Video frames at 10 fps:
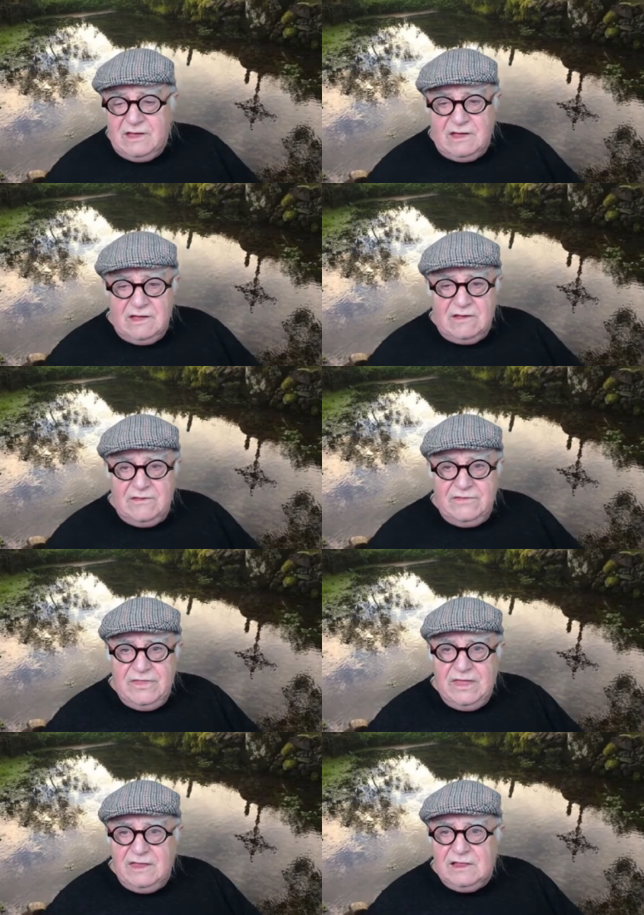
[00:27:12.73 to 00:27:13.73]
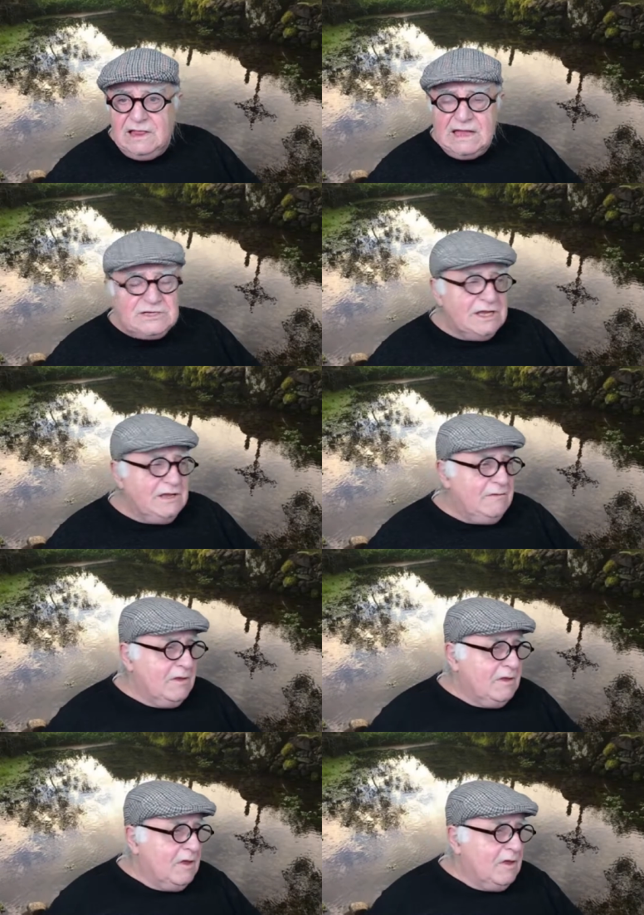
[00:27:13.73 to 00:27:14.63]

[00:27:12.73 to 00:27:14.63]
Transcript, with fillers: uh, the, it'll actually